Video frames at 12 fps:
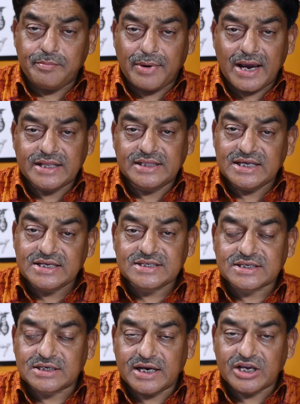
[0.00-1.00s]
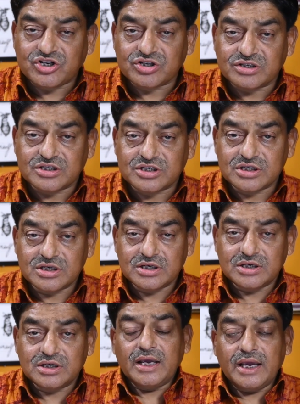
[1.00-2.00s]
by these nations
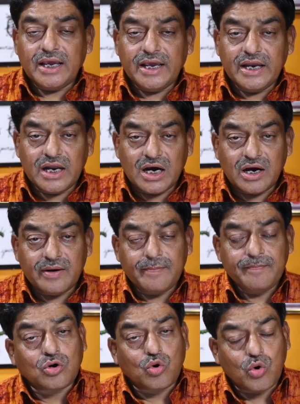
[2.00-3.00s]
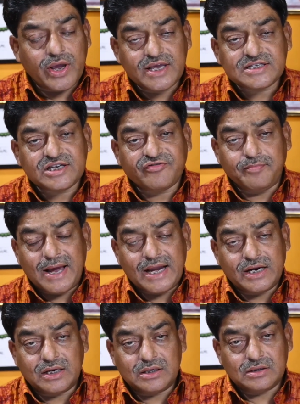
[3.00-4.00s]
in a cohesive manner,